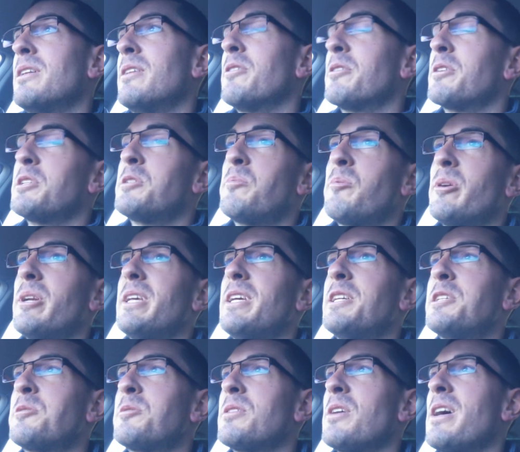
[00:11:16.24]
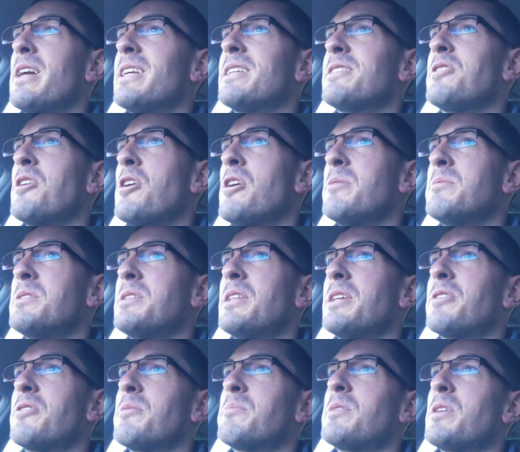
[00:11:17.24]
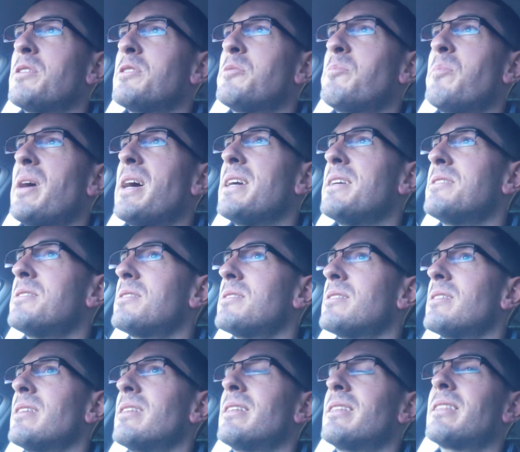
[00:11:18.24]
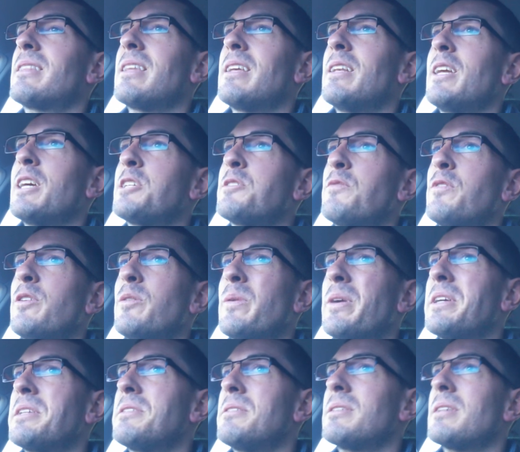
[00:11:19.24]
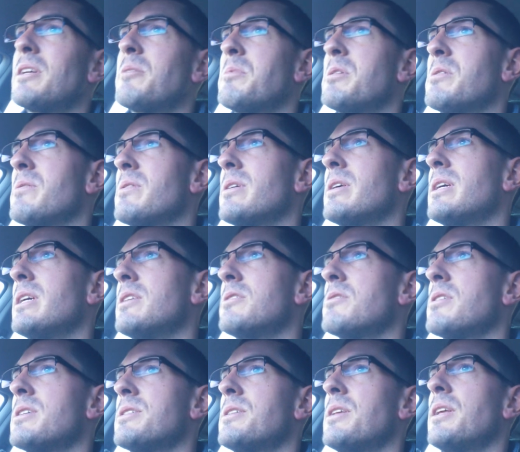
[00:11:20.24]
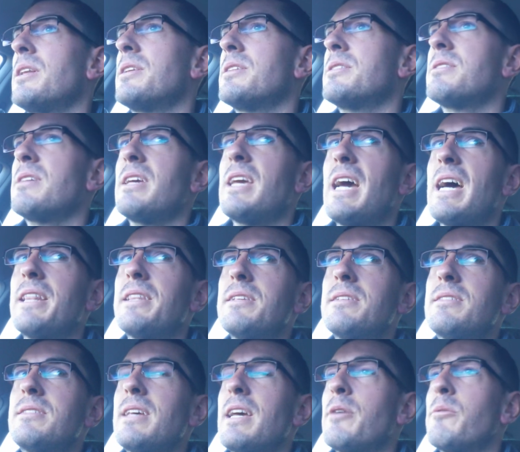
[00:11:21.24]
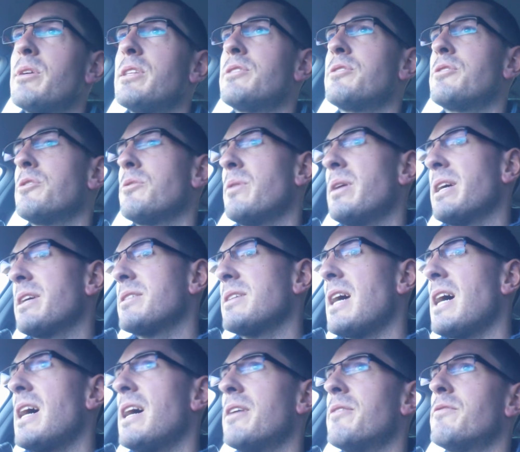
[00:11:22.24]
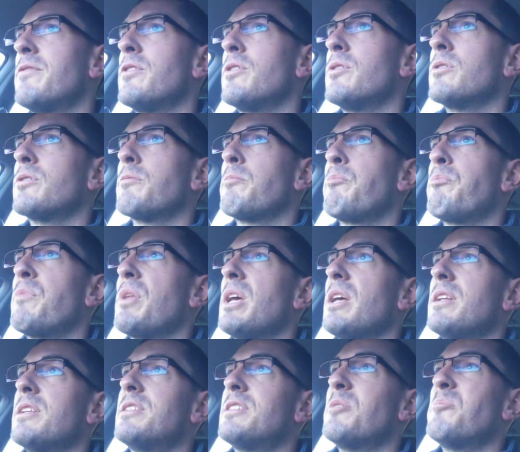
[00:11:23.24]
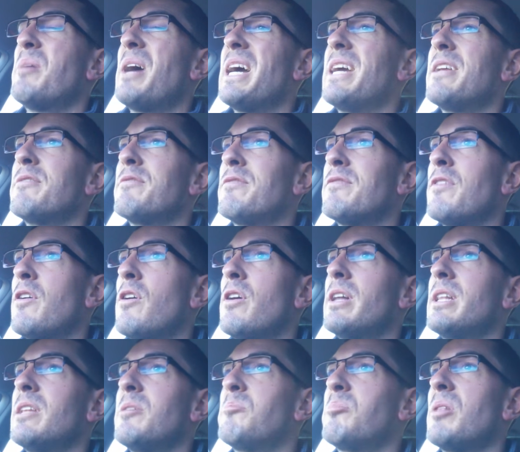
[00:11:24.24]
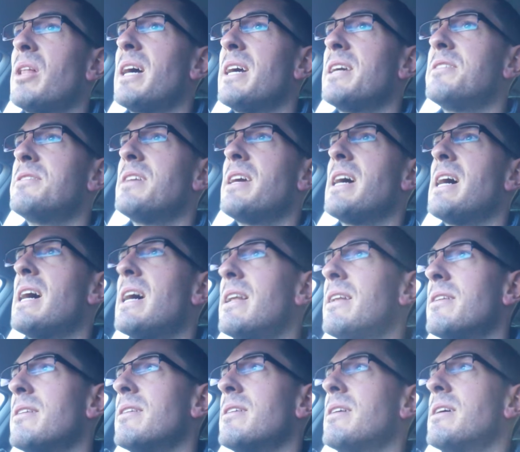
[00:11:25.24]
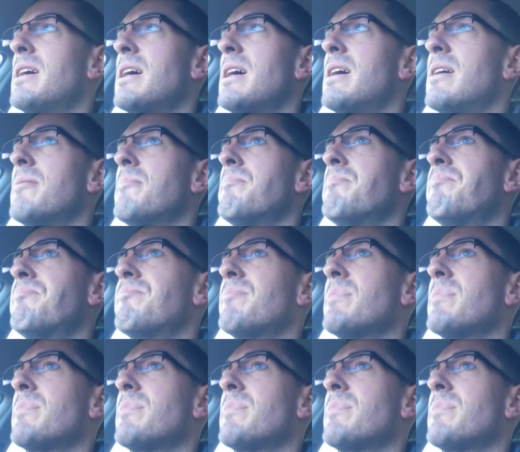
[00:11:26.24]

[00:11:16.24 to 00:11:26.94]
look, it's pretty exciting times in the crypto space. The next few weeks is going to be really interesting to see how this SegWit two X hard fork debate finally plays out. Um,